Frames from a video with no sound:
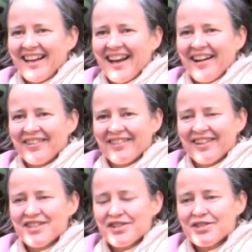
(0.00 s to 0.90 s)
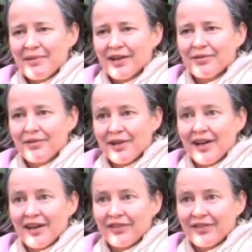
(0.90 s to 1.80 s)
now in retrospect we
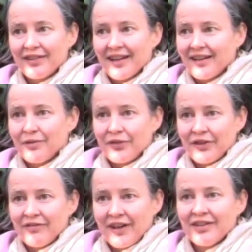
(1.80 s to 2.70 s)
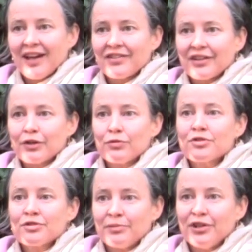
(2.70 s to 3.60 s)
realize that it was a fantastic
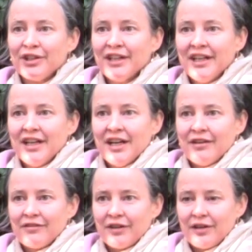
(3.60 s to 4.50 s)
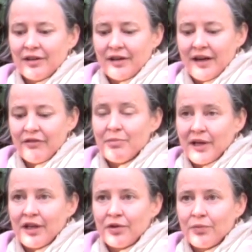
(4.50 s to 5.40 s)
crucible for
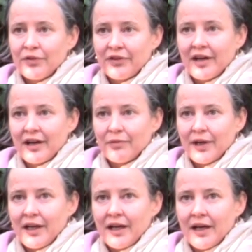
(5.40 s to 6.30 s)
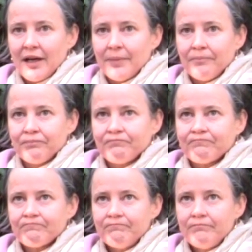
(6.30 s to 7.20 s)
everybody who was there. It
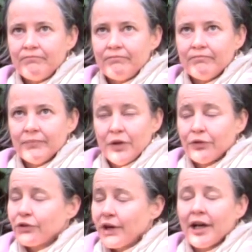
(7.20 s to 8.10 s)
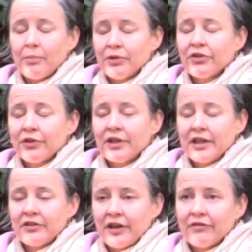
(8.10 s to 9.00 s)
was a great
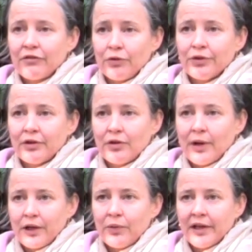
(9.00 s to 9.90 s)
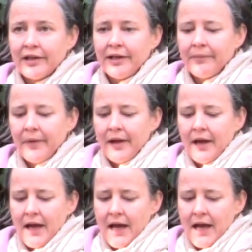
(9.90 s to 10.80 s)
opportunity to unfold quite quickly,
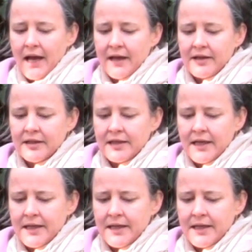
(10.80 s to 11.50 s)
and